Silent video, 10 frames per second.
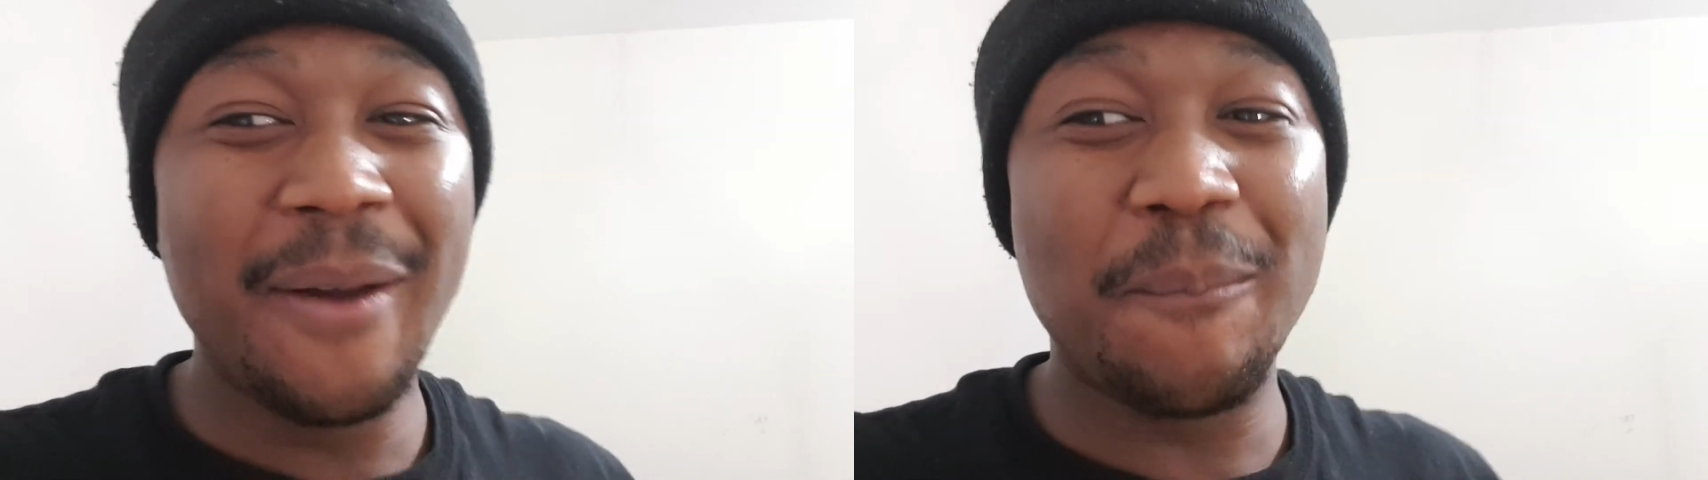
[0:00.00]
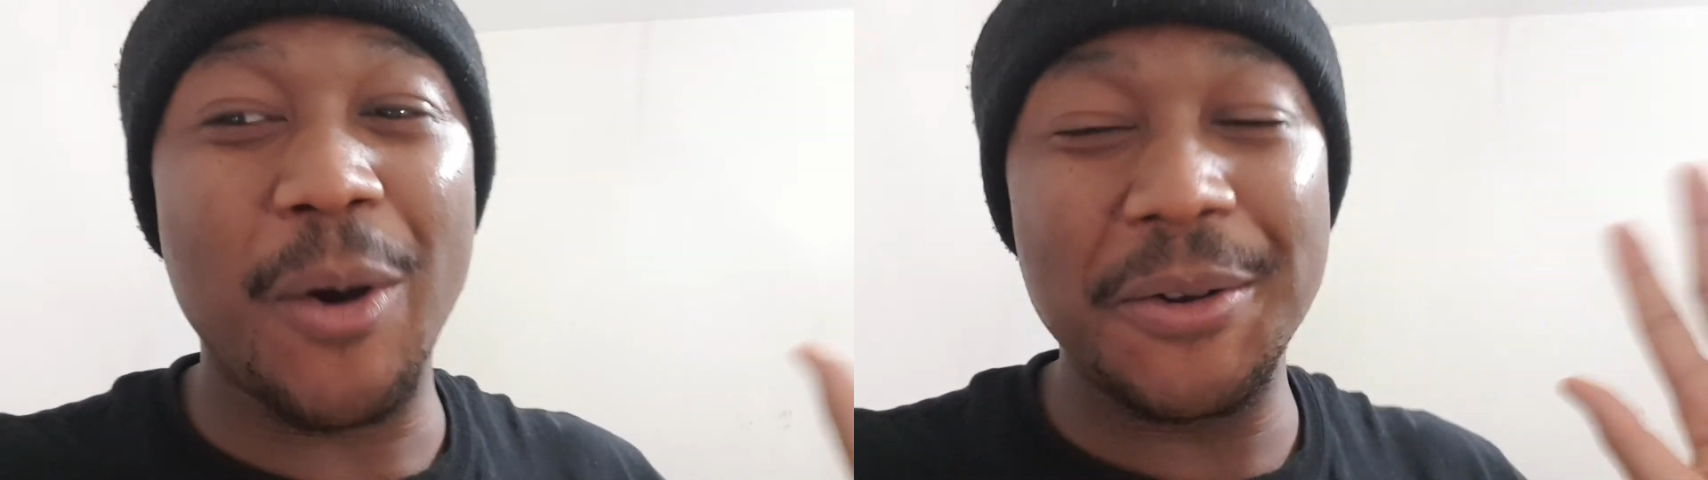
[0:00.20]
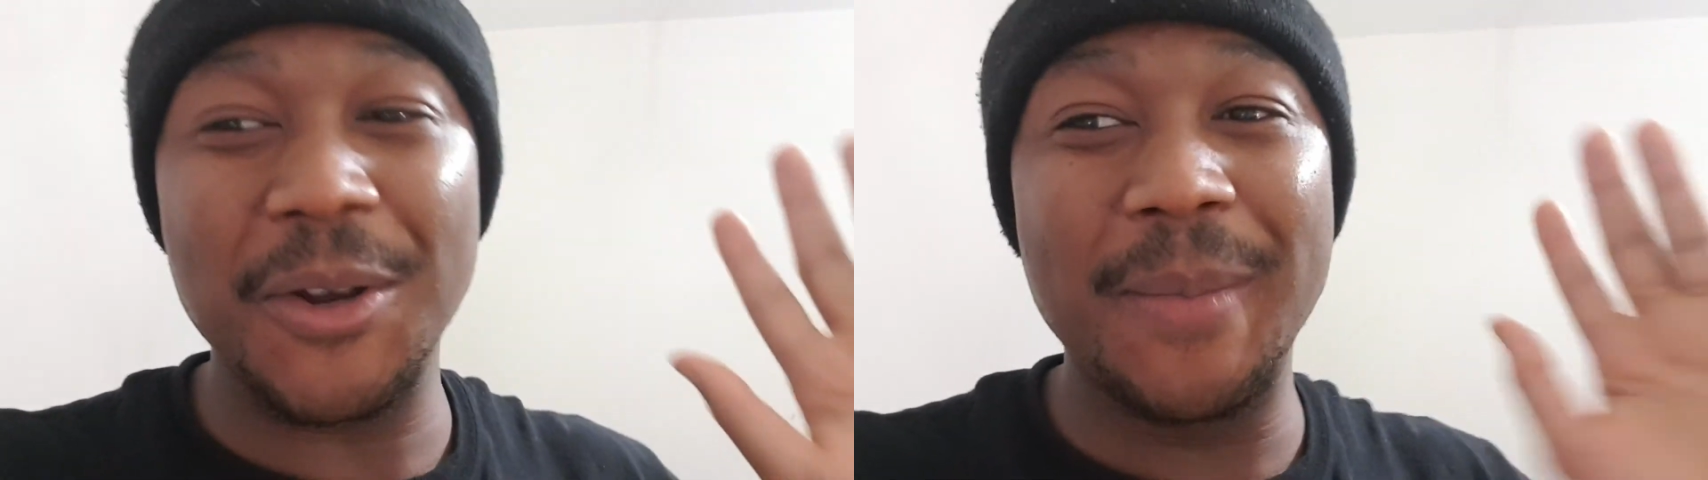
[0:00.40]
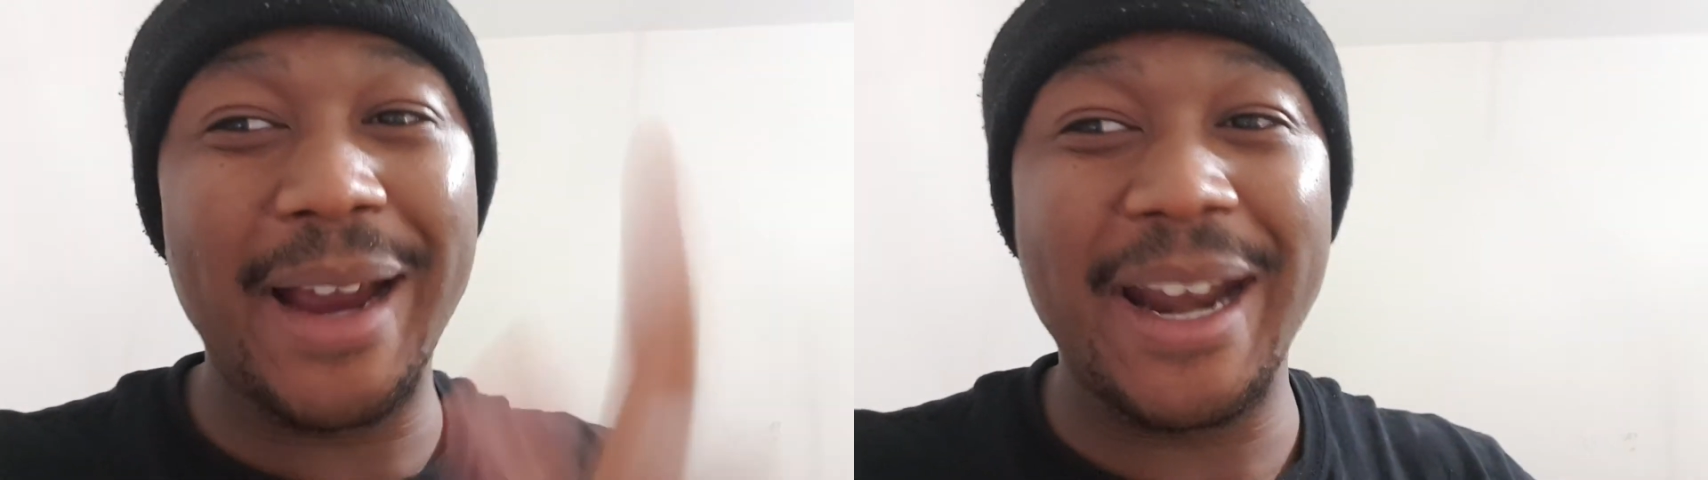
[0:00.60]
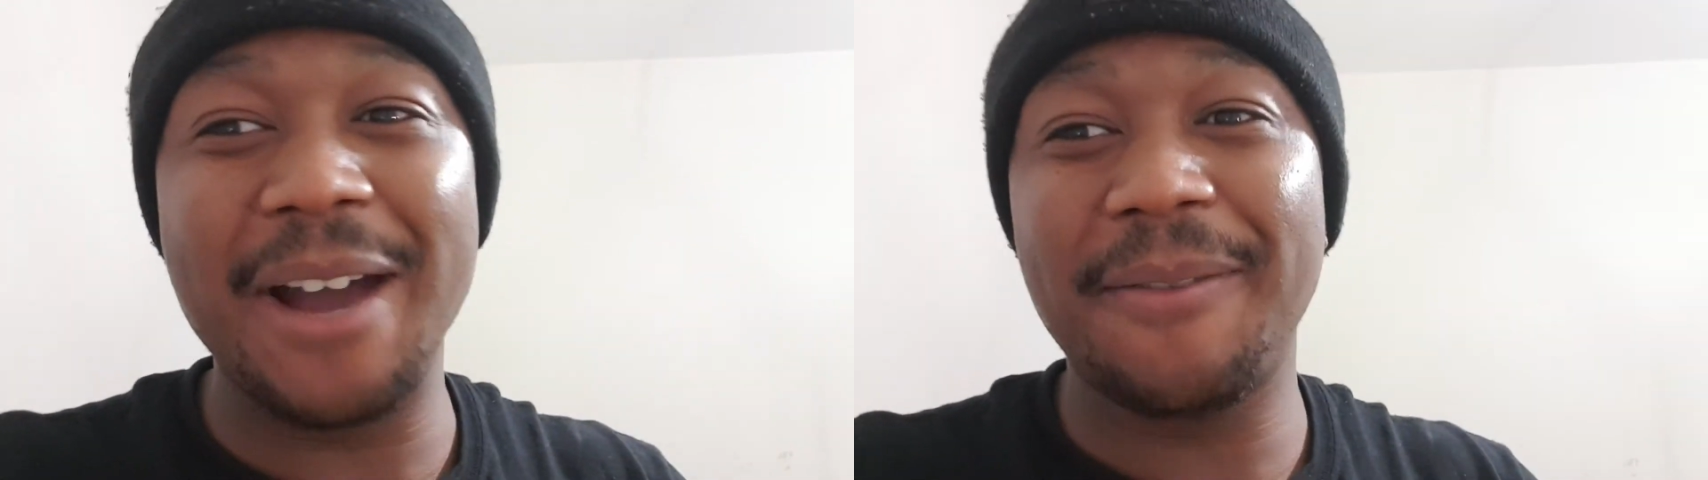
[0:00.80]
But some
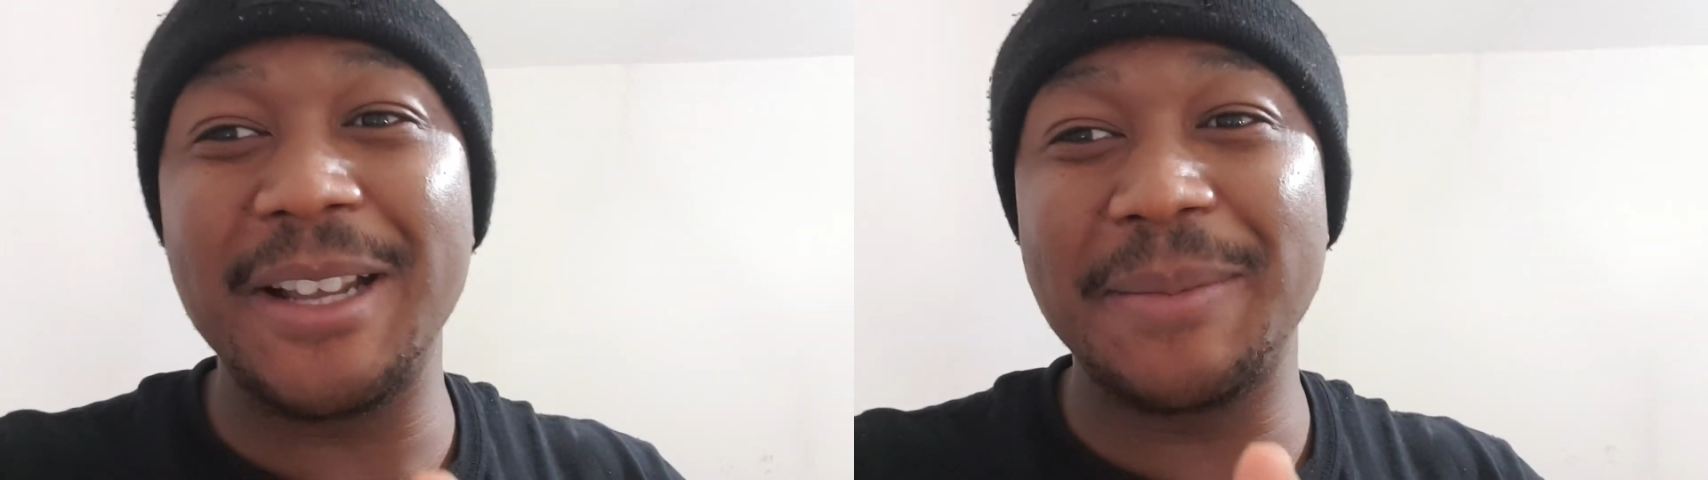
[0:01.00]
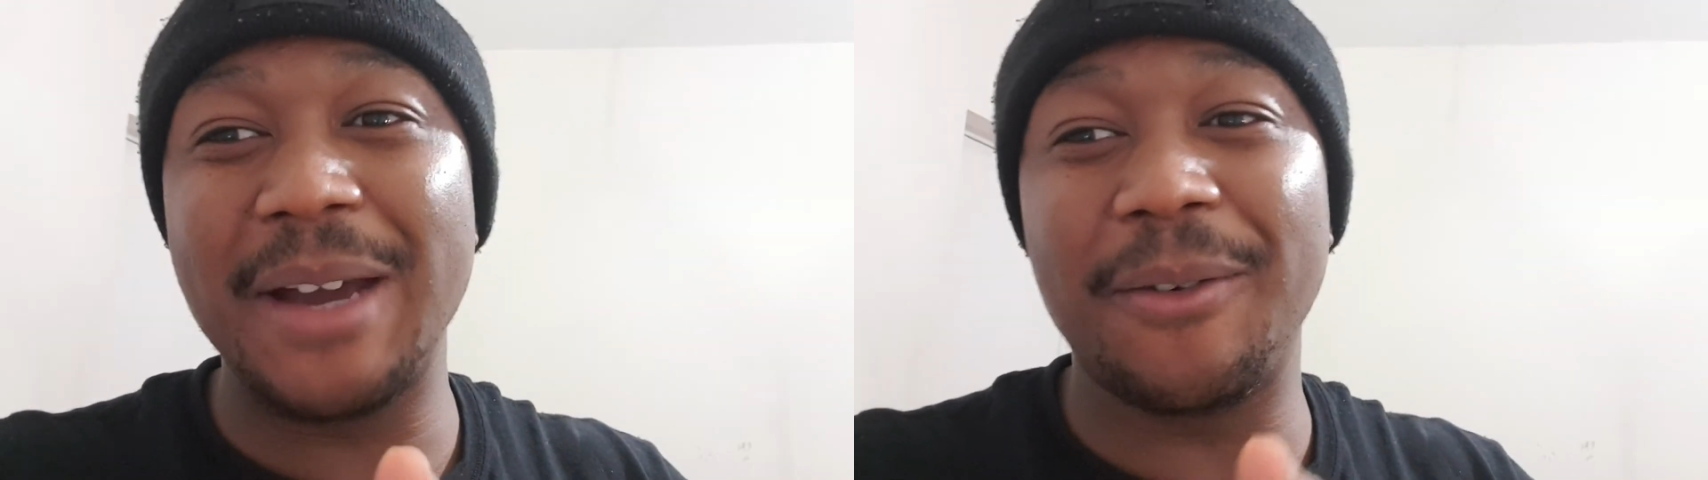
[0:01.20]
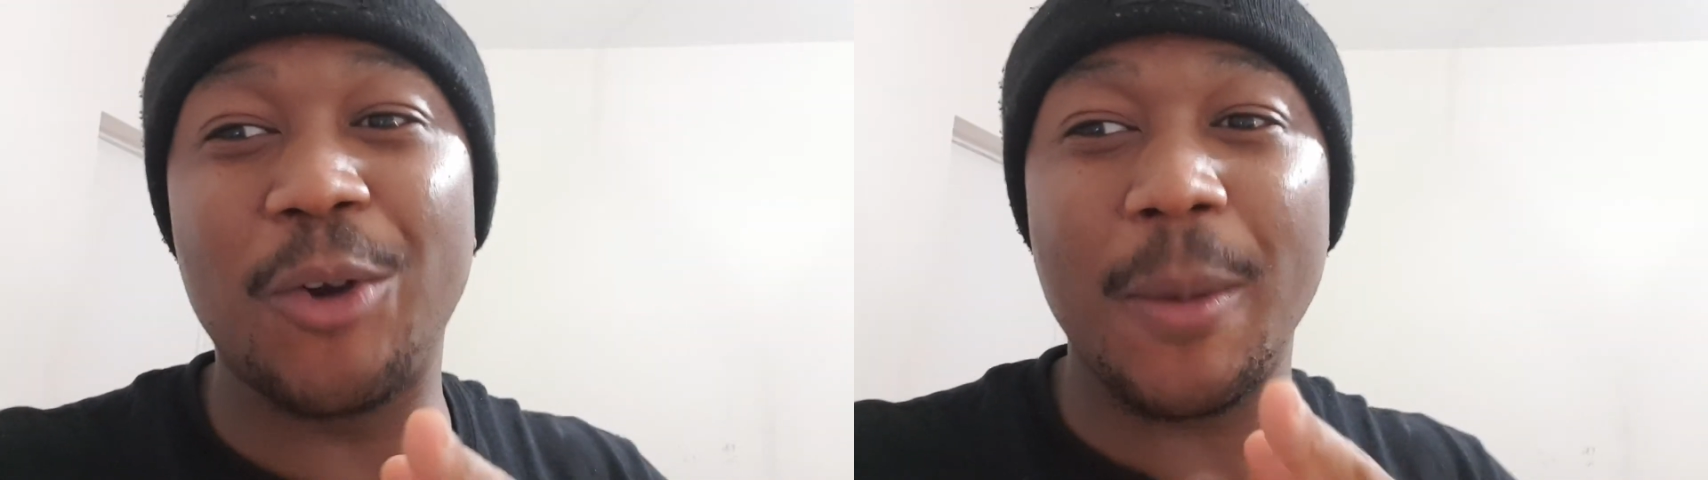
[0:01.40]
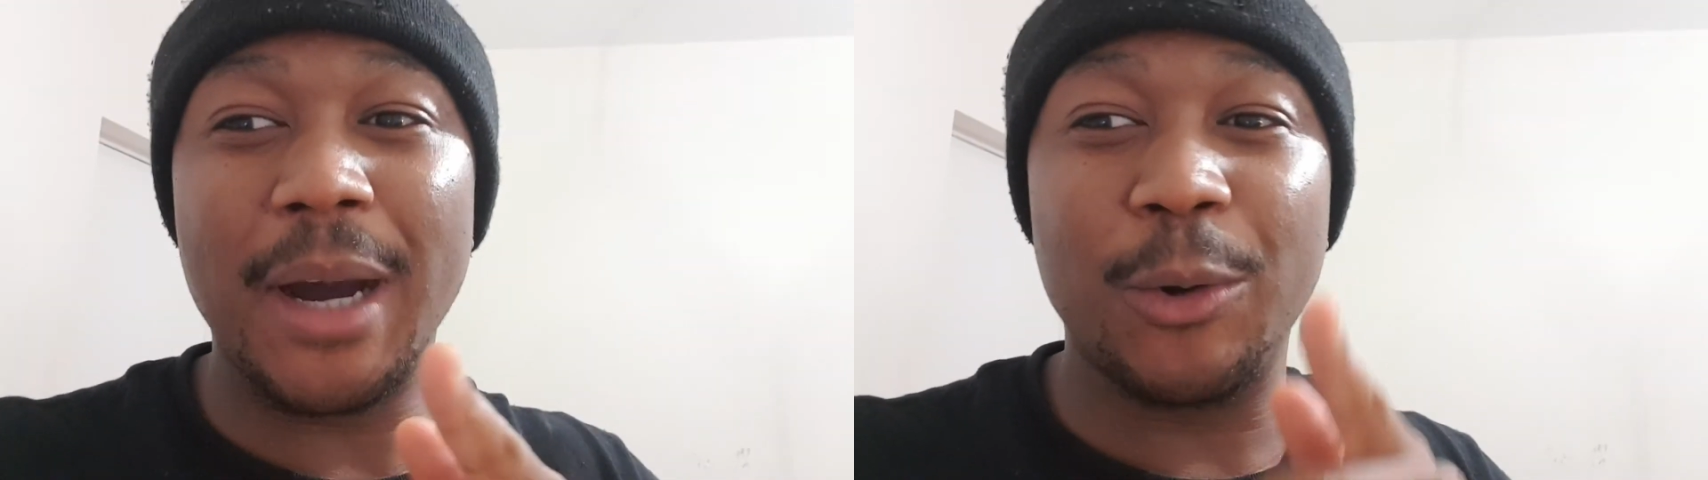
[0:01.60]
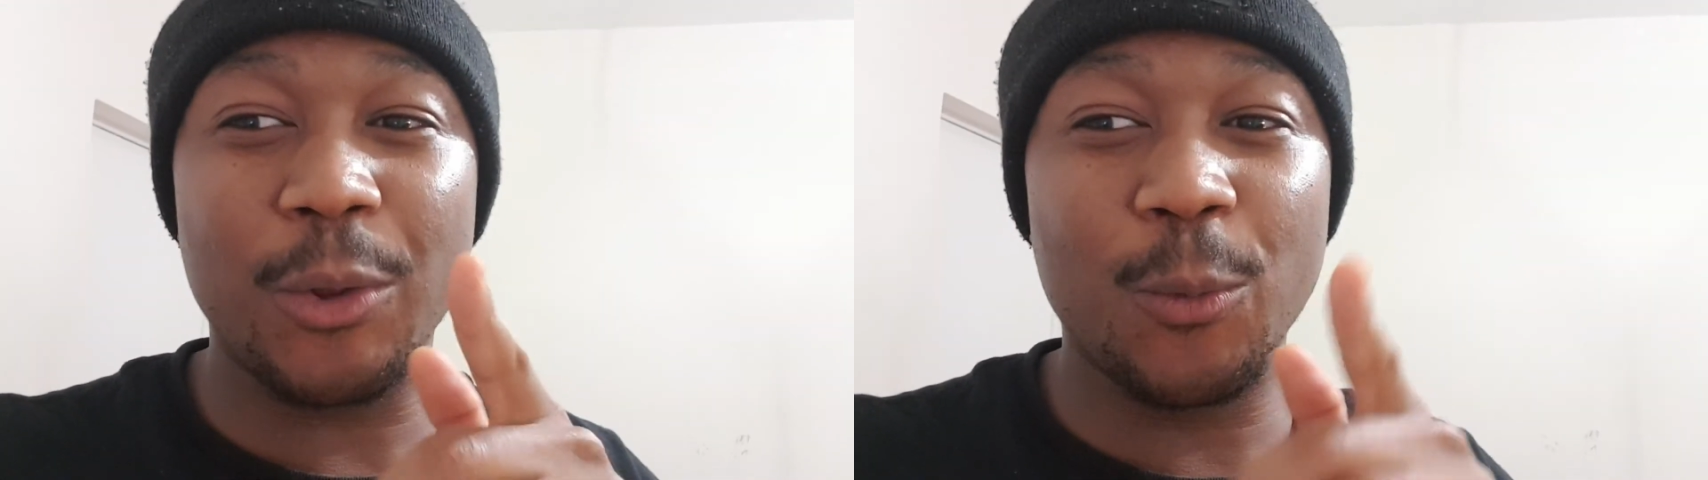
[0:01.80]
Man United fans might have come out of